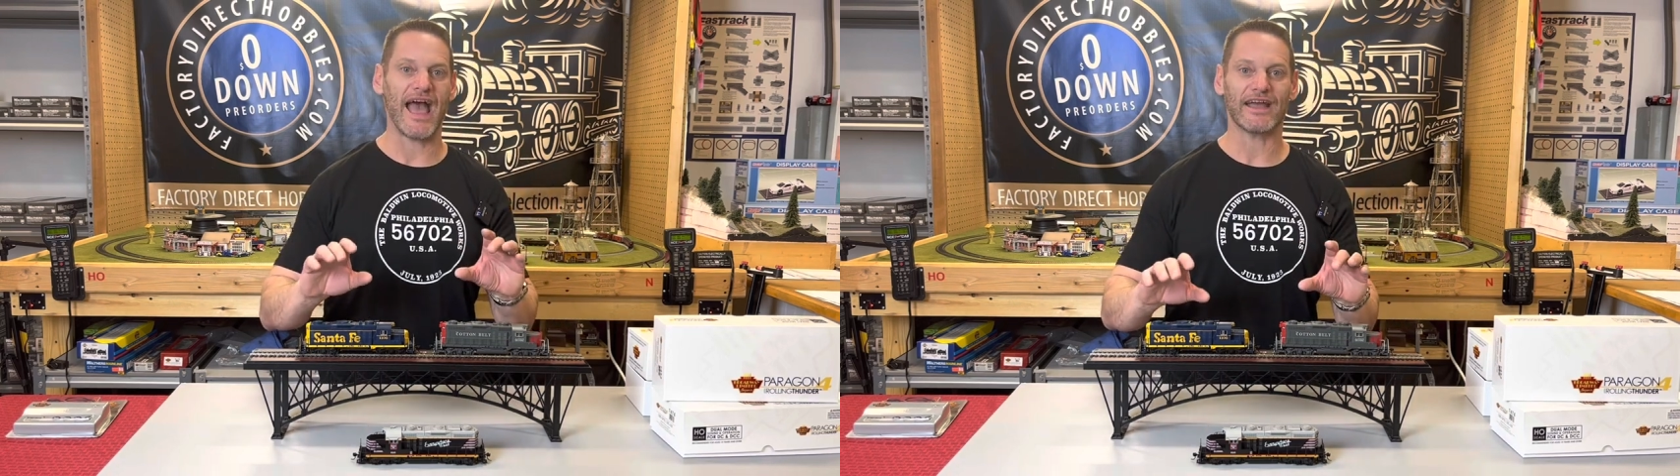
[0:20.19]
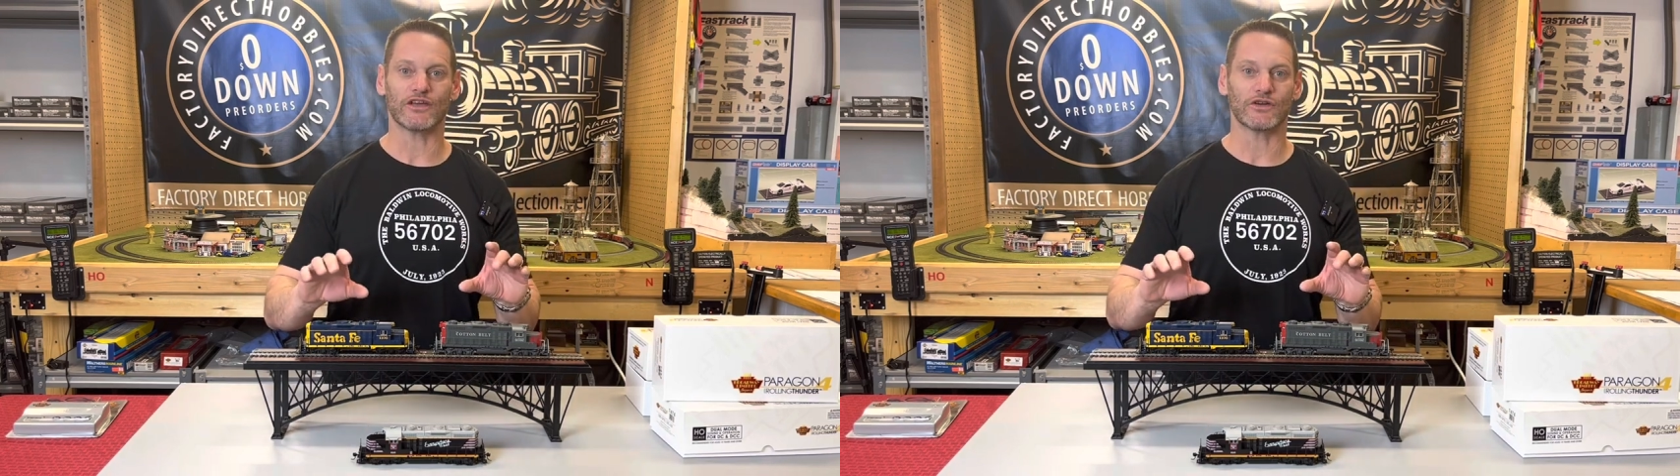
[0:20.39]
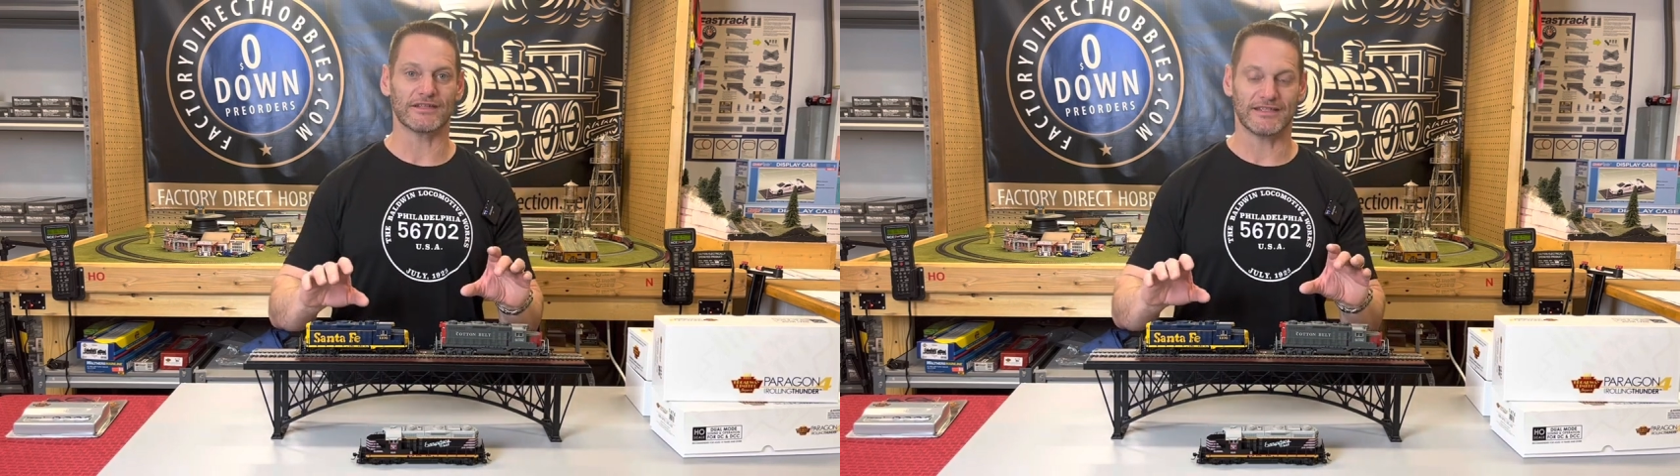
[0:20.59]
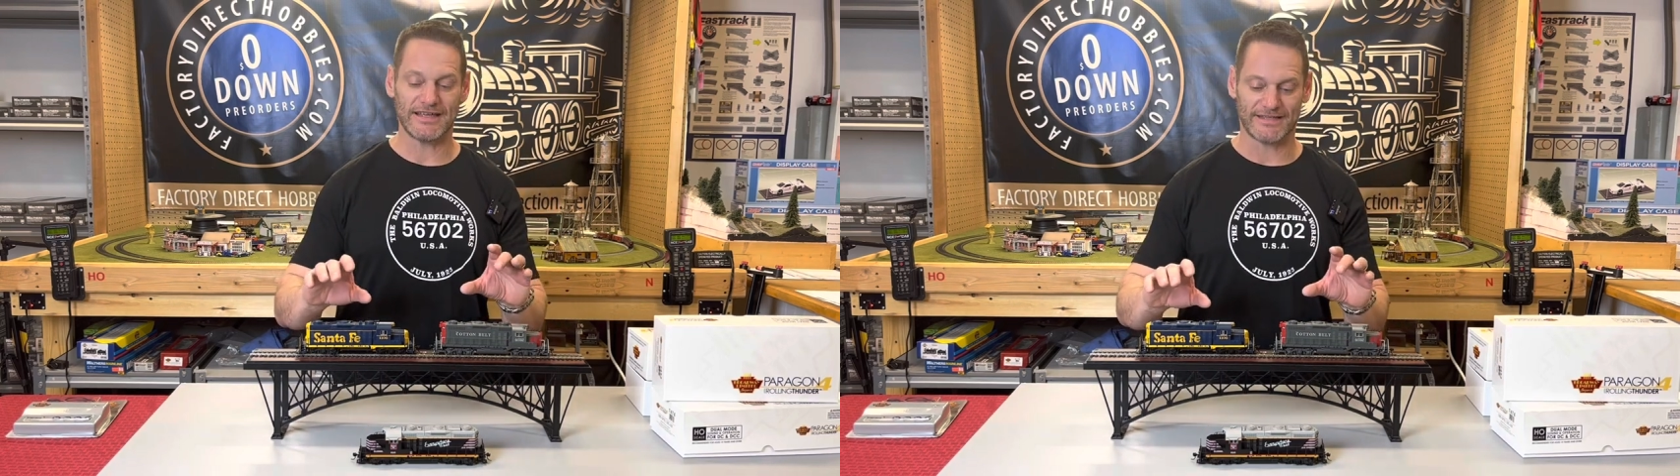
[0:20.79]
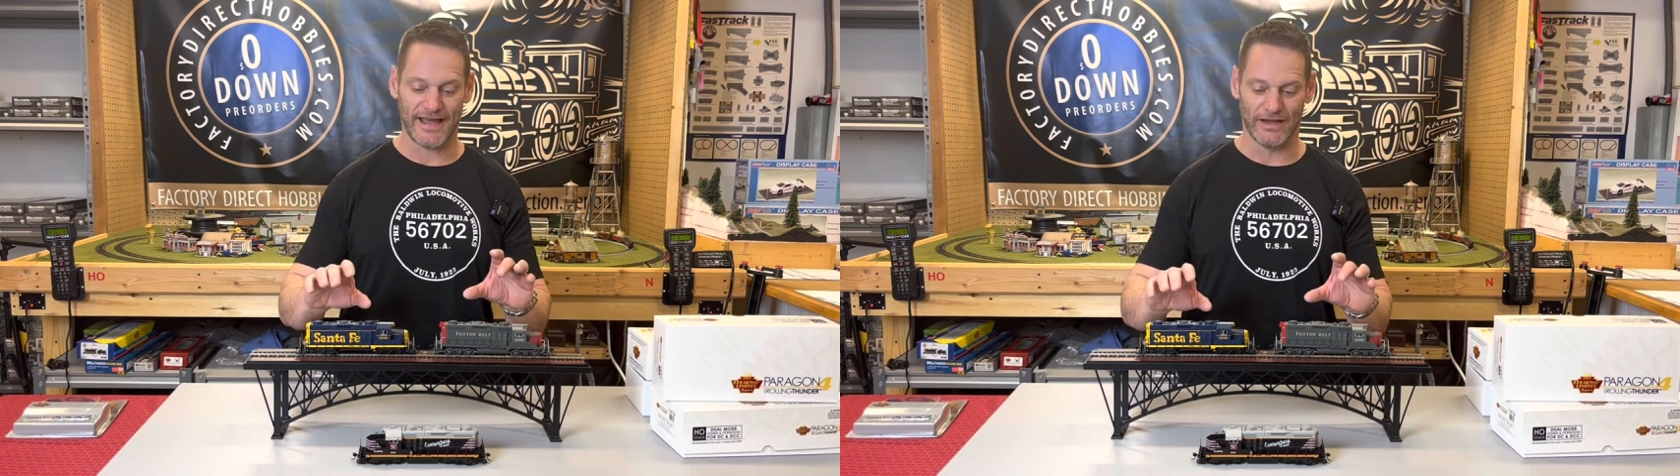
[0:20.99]
accurate
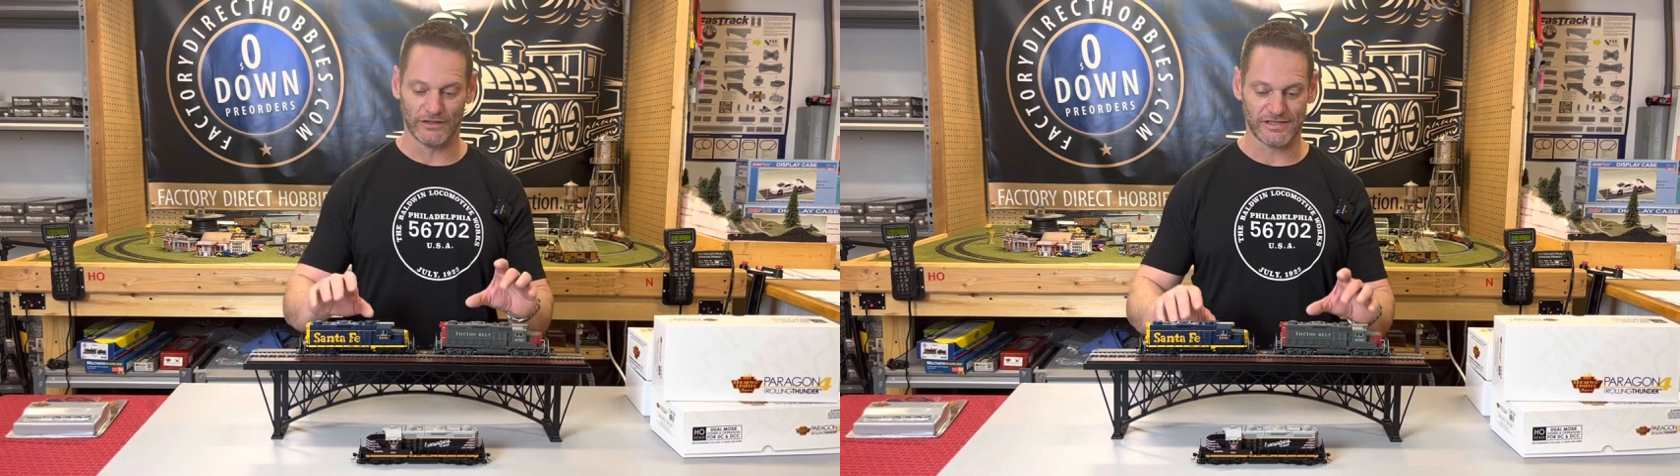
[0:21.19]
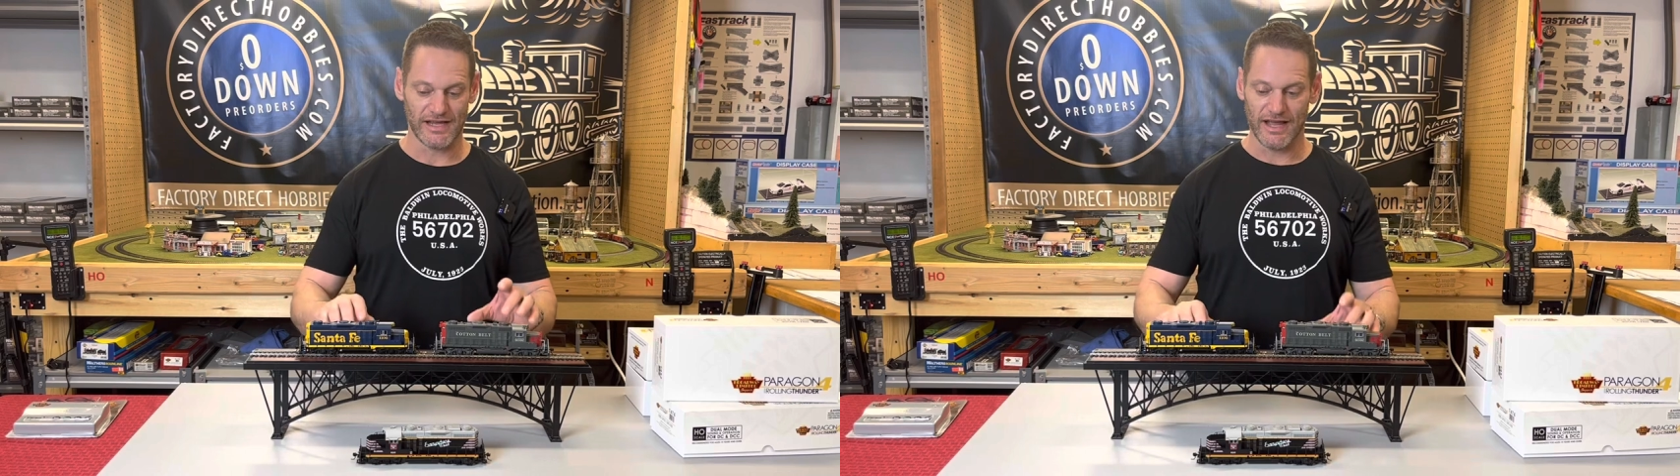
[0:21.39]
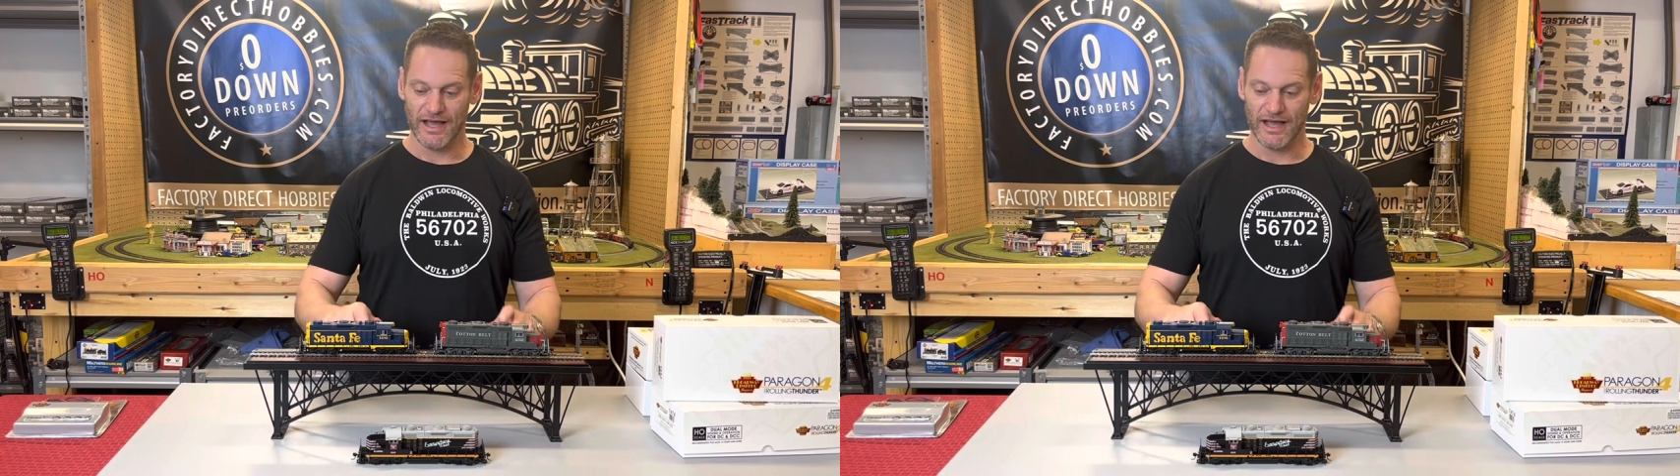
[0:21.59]
details.